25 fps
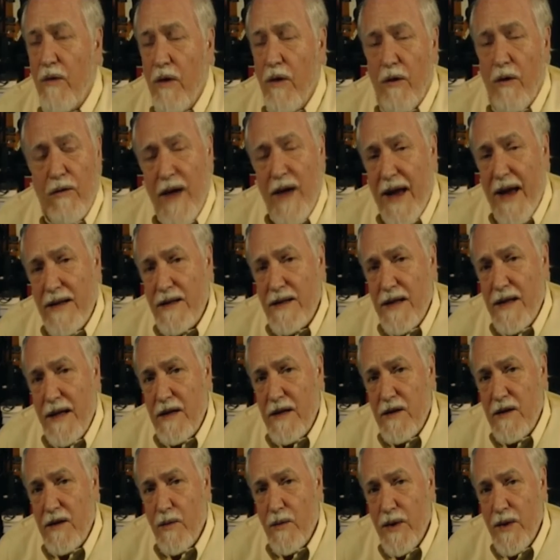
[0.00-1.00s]

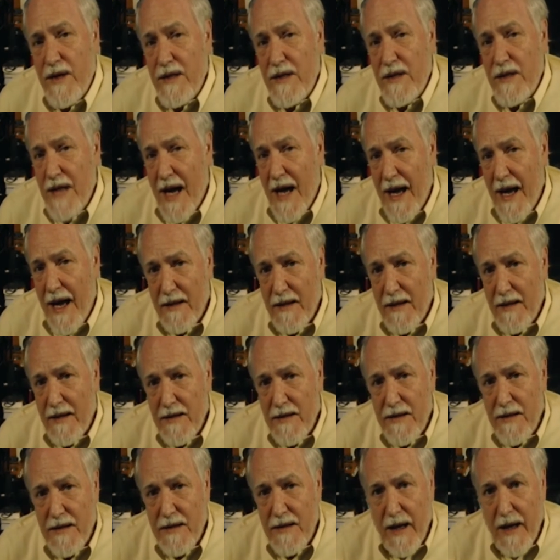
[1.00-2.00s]
fascination with
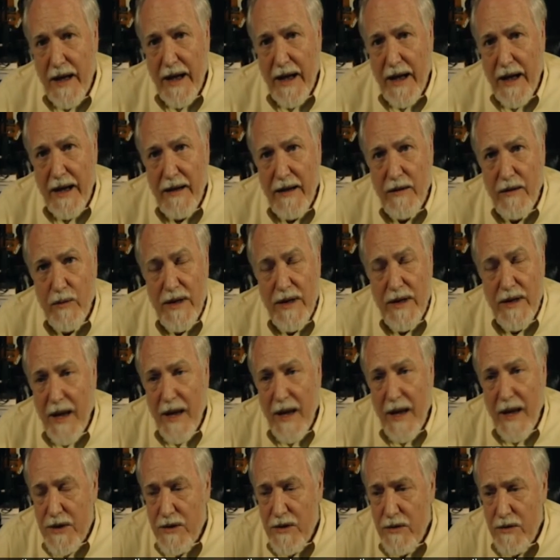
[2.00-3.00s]
science and with
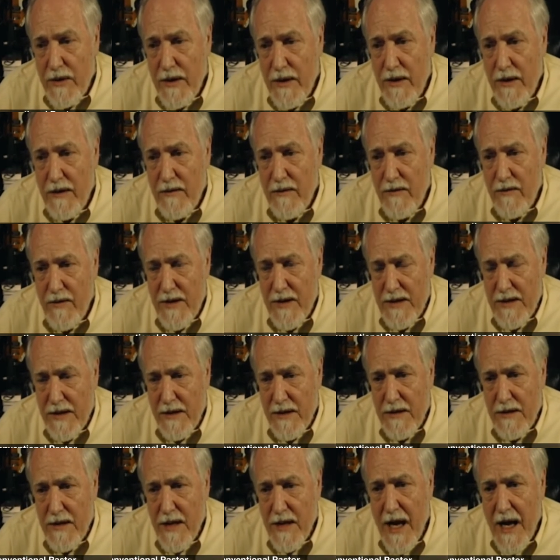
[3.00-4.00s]
chemistry and physics,
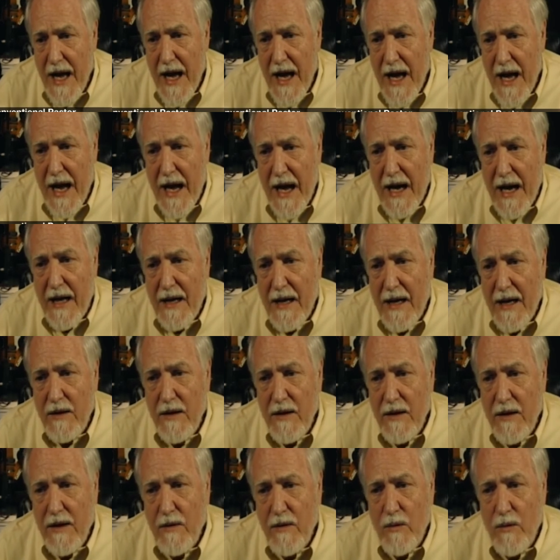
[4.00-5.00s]

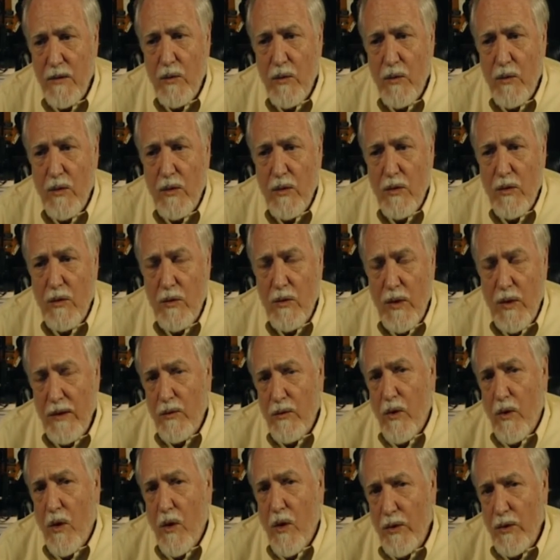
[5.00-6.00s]
in what
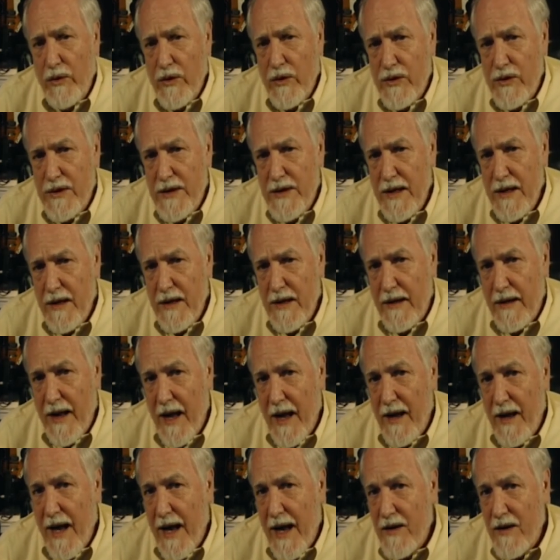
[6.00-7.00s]
role do you see
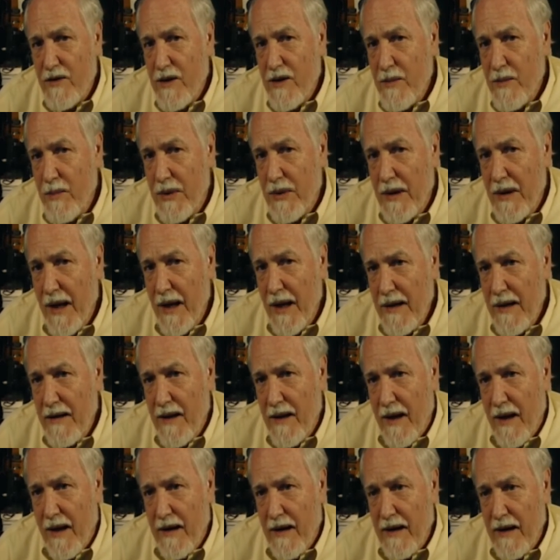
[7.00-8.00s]
that actually played
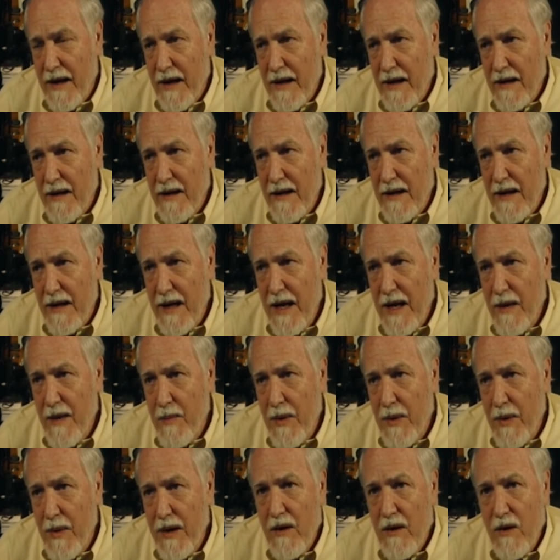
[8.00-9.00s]
then in
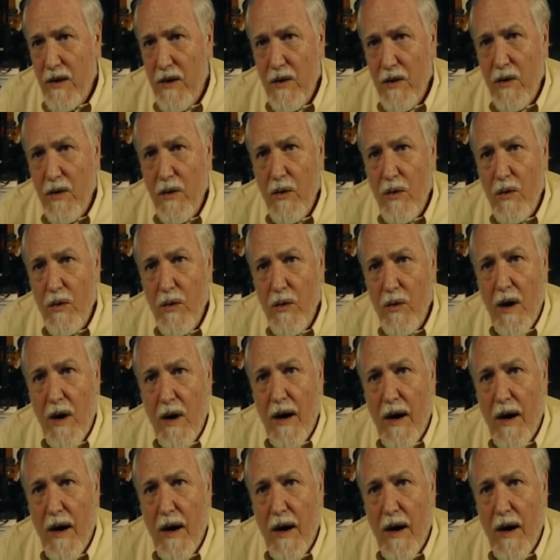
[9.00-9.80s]
keeping you